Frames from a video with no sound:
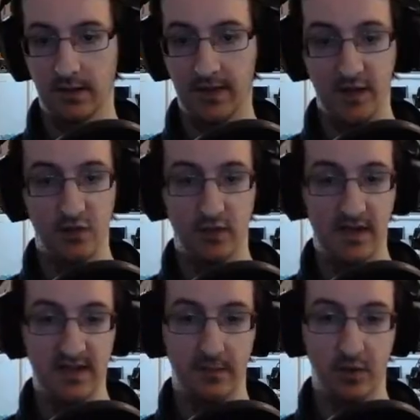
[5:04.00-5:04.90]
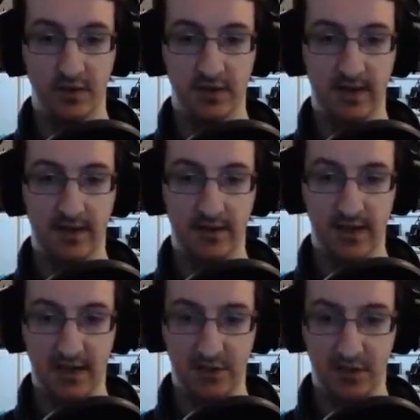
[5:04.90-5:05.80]
Then just release the button to let the
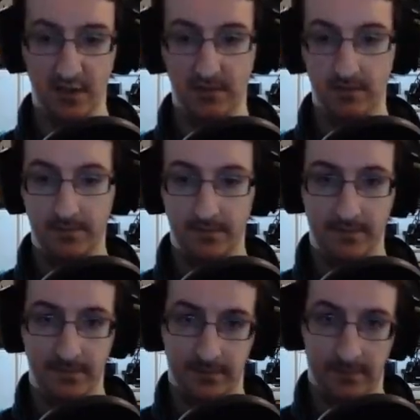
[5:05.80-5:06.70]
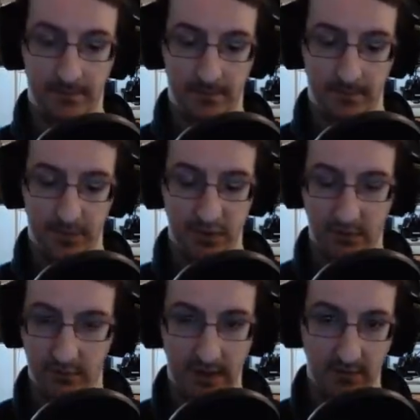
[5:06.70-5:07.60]
charge go. So
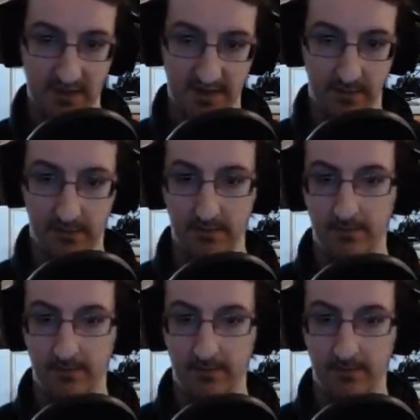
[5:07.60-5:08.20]
really, really simple.